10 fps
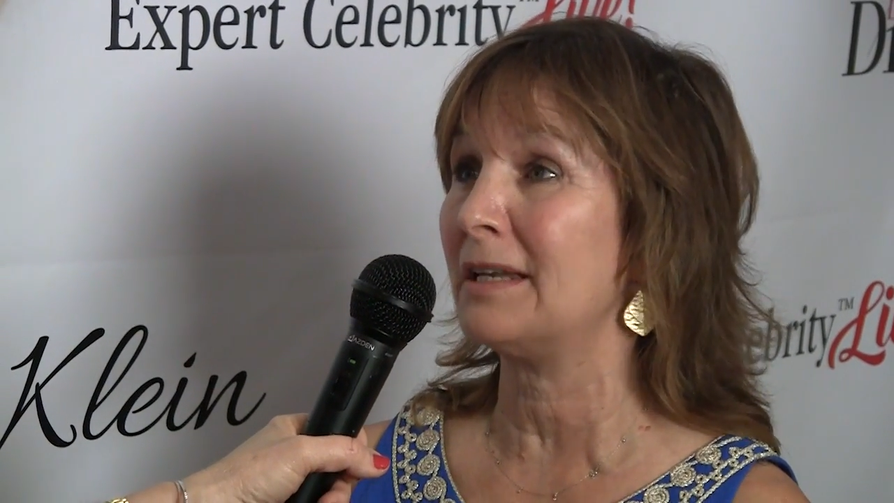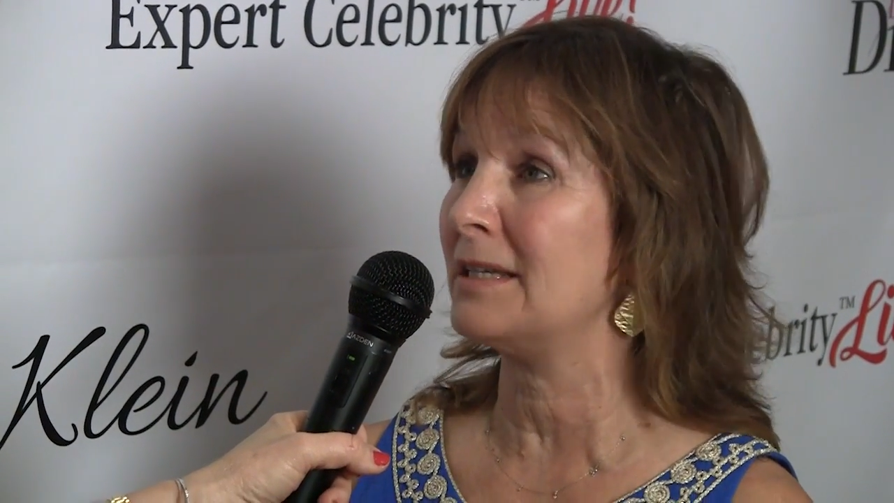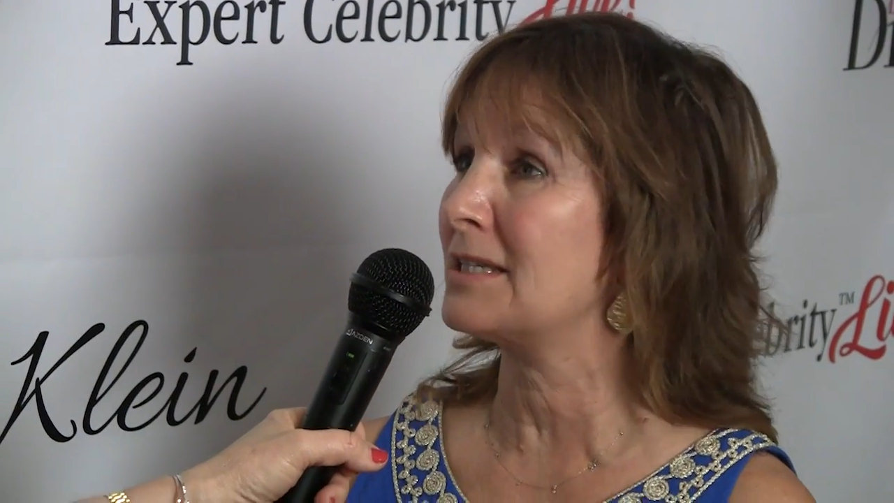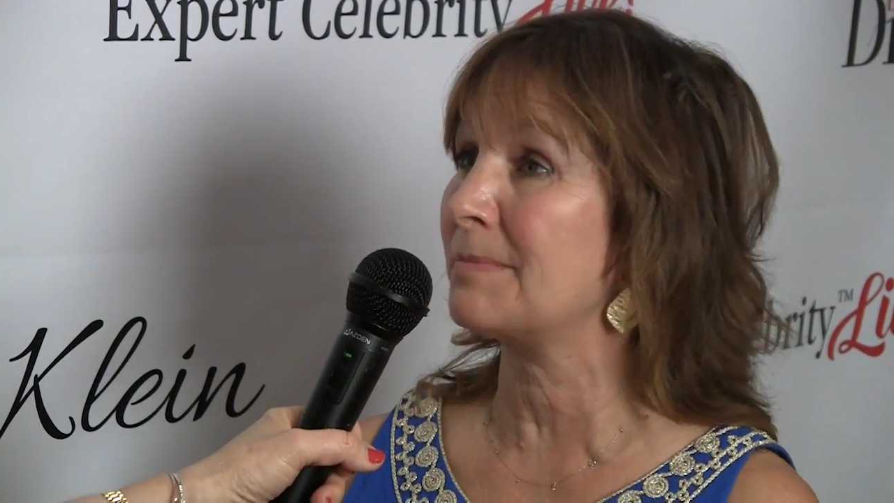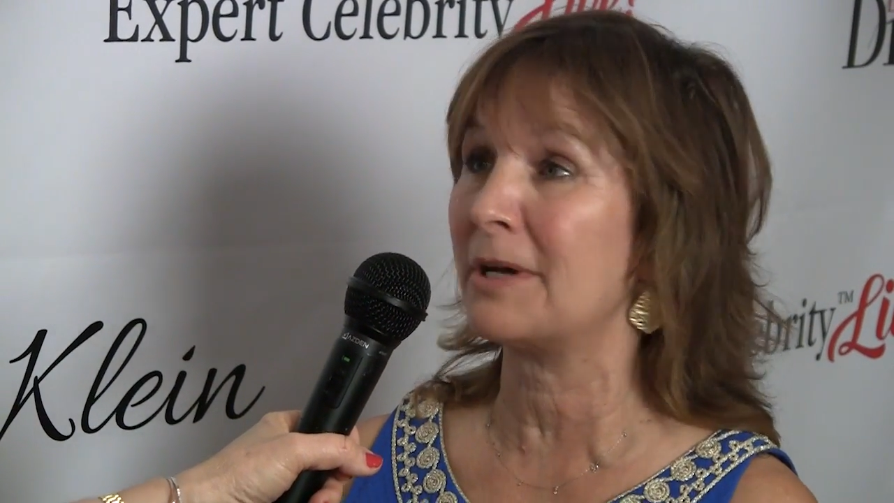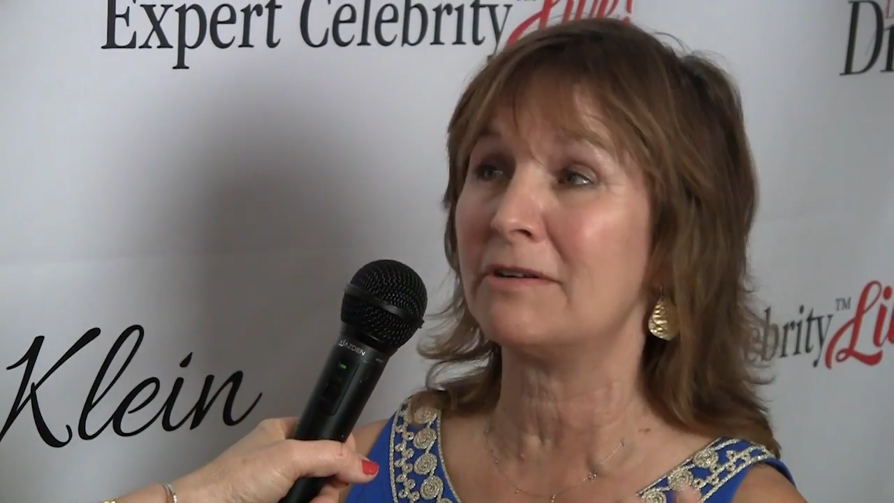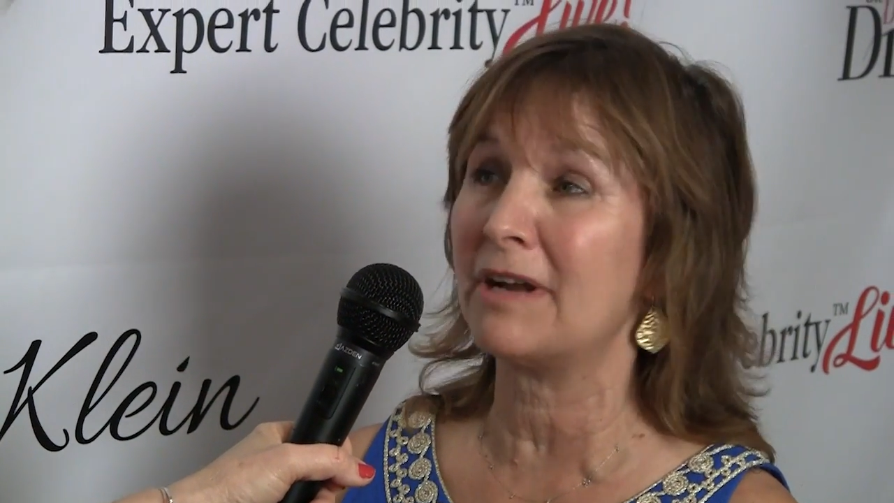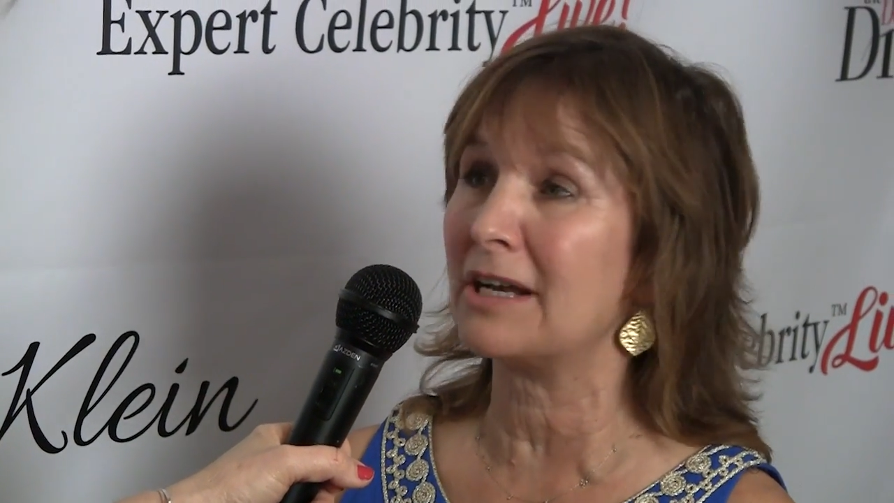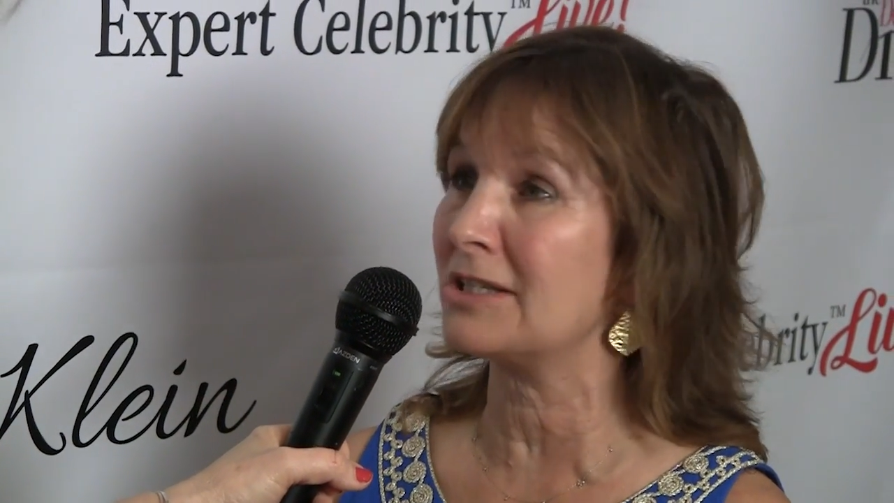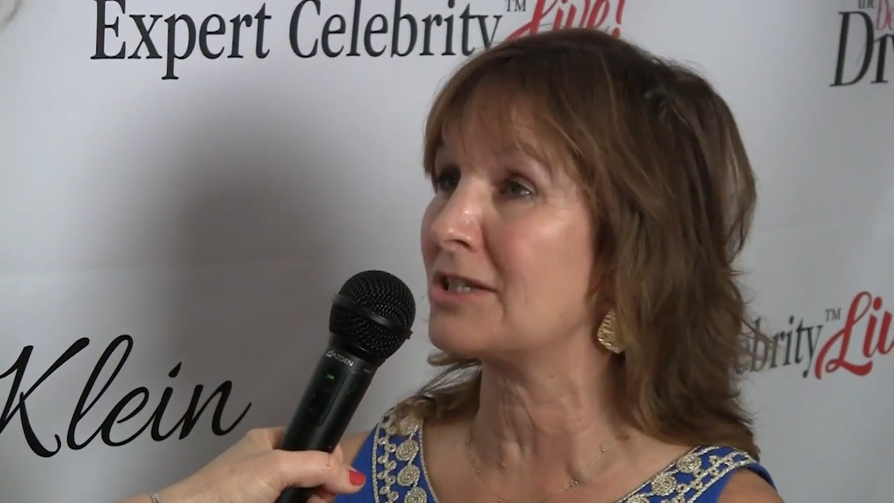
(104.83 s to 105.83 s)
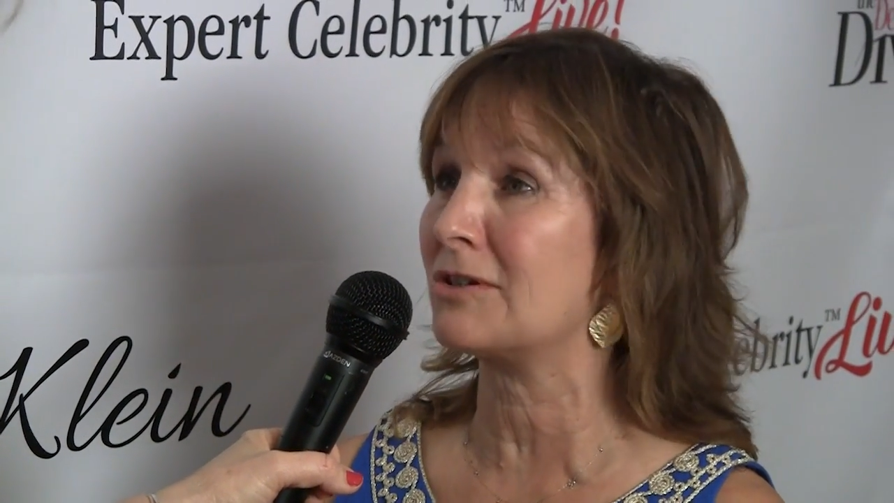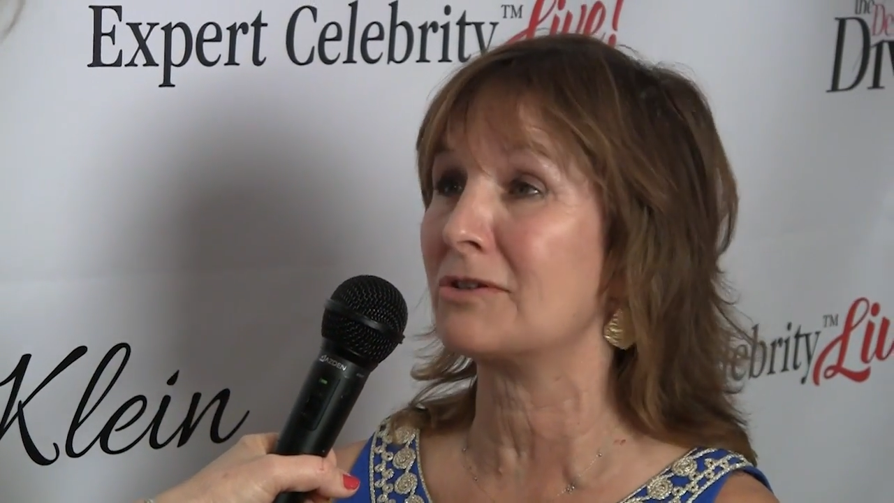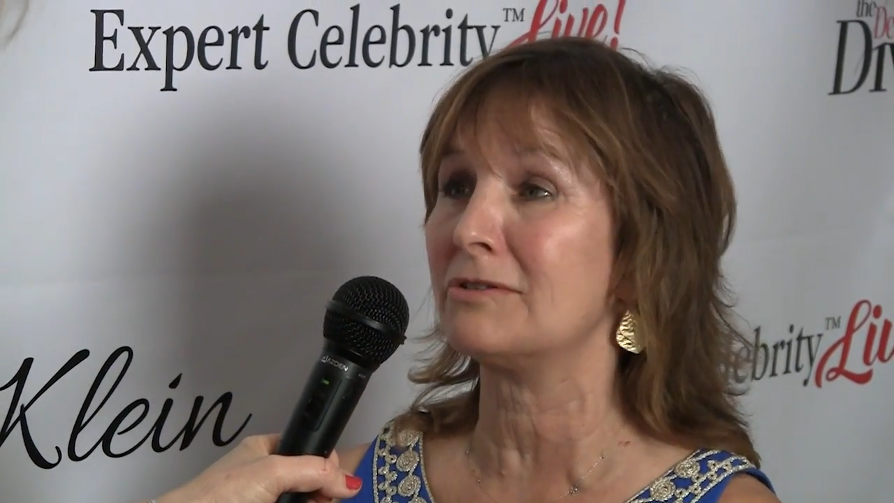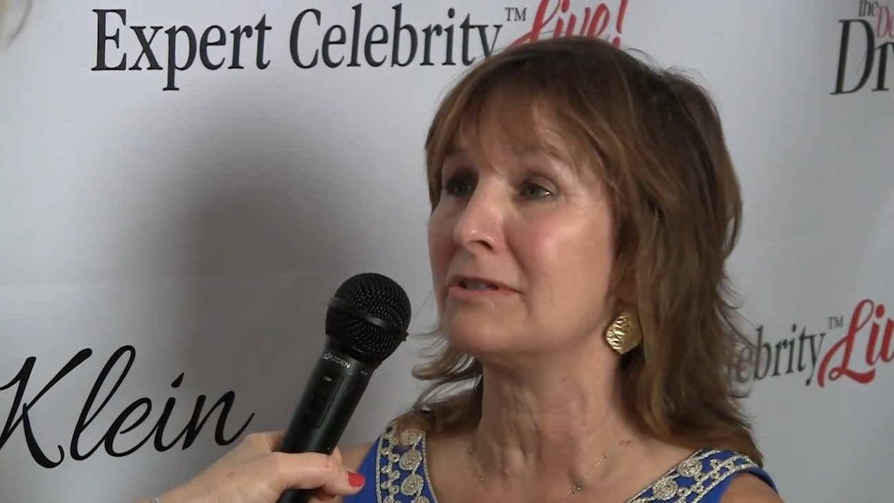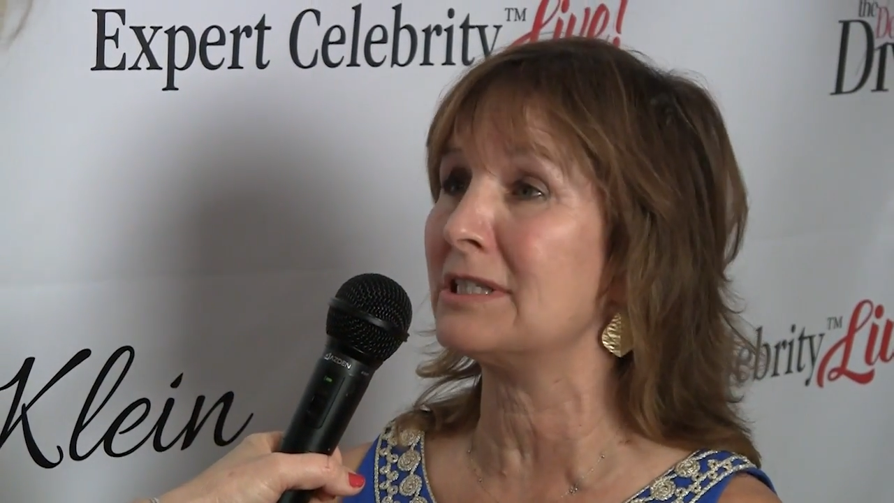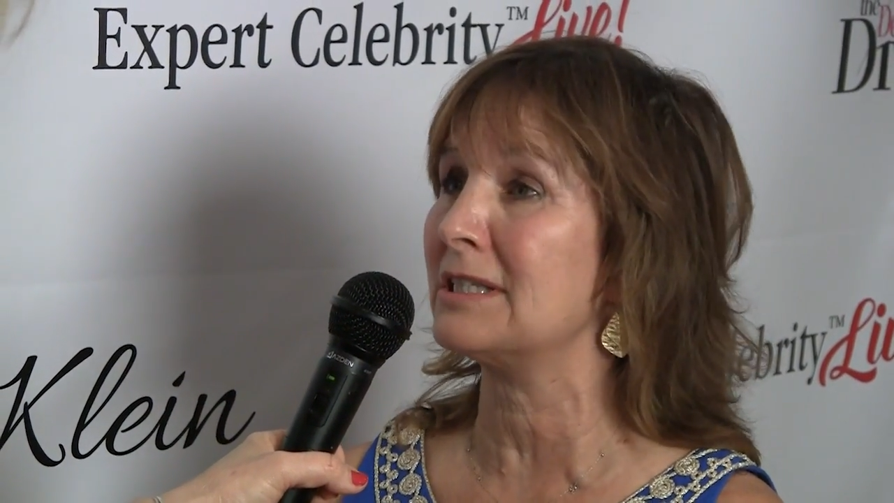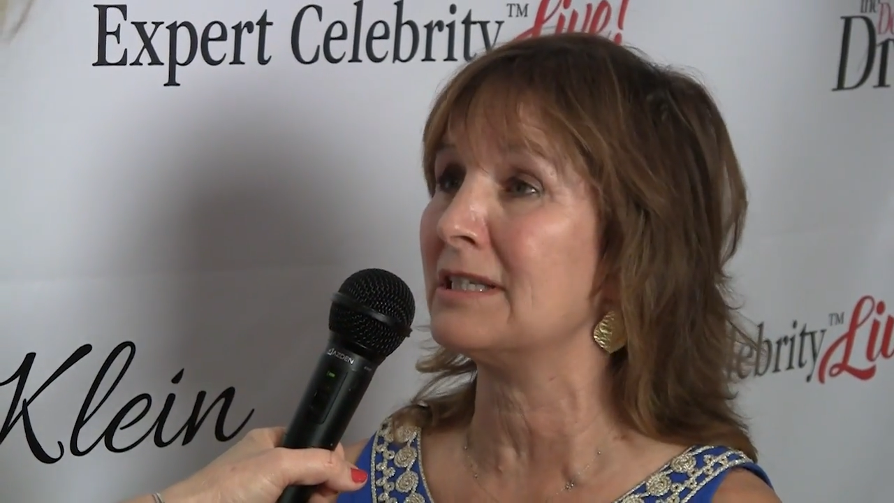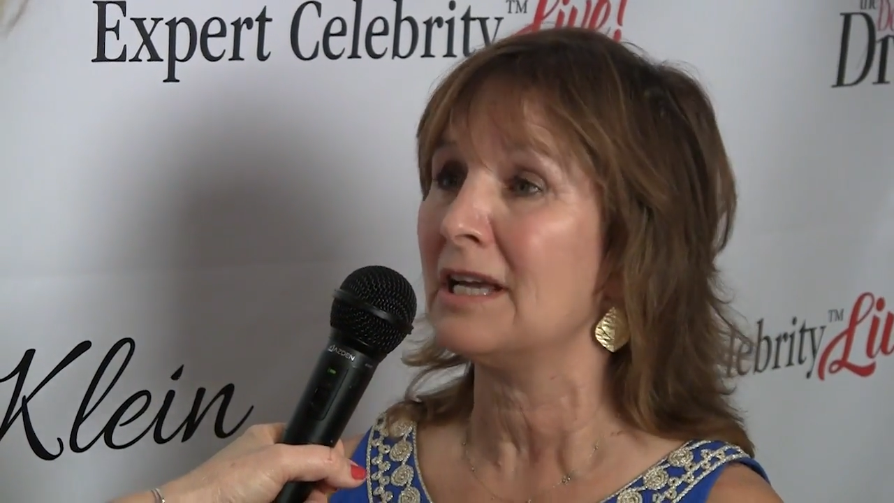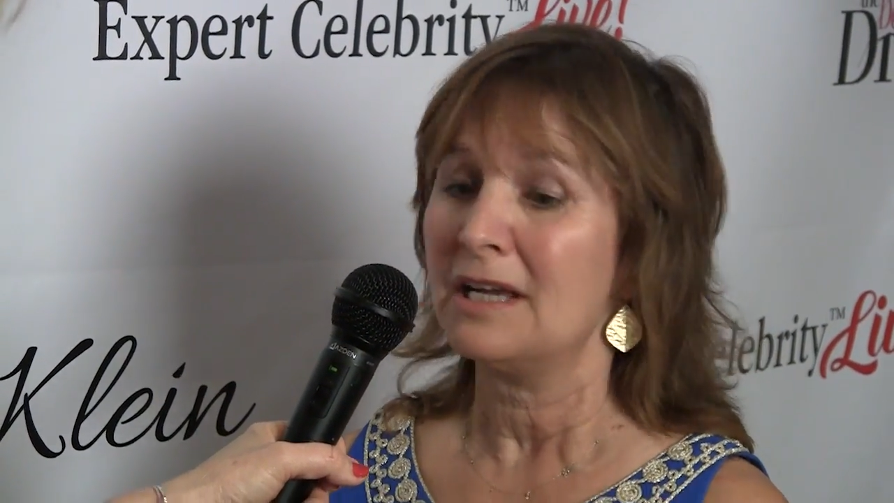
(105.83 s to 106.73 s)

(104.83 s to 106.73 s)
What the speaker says: and he spun around in circles and